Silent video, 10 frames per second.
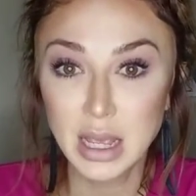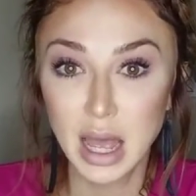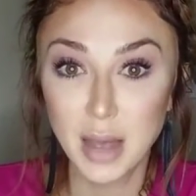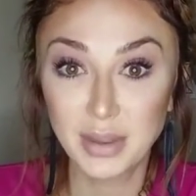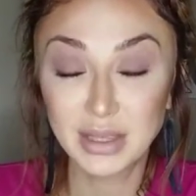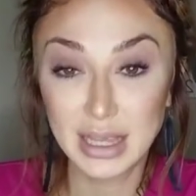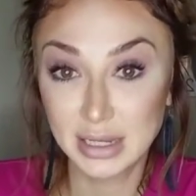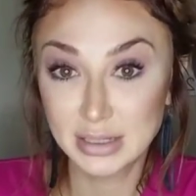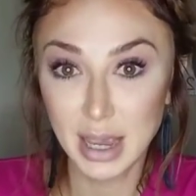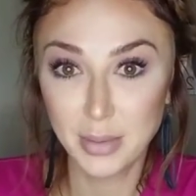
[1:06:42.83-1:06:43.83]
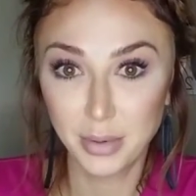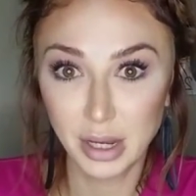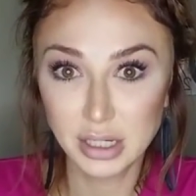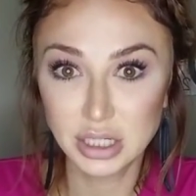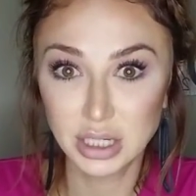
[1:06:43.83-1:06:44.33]
at the Kentai
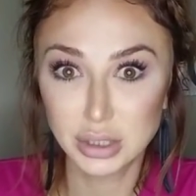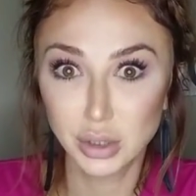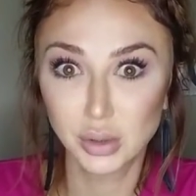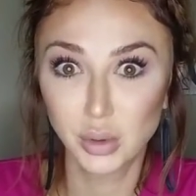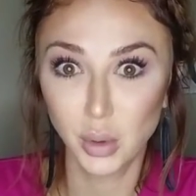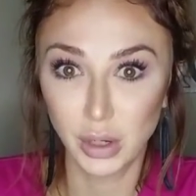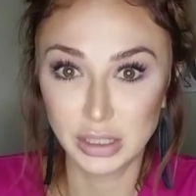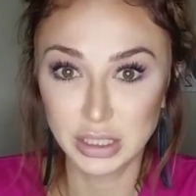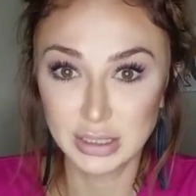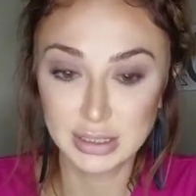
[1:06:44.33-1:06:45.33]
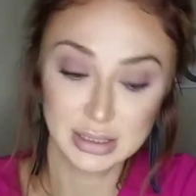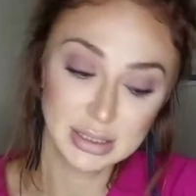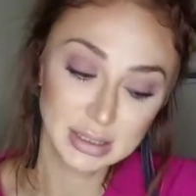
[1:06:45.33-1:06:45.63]
Bridge. It's gorgeous.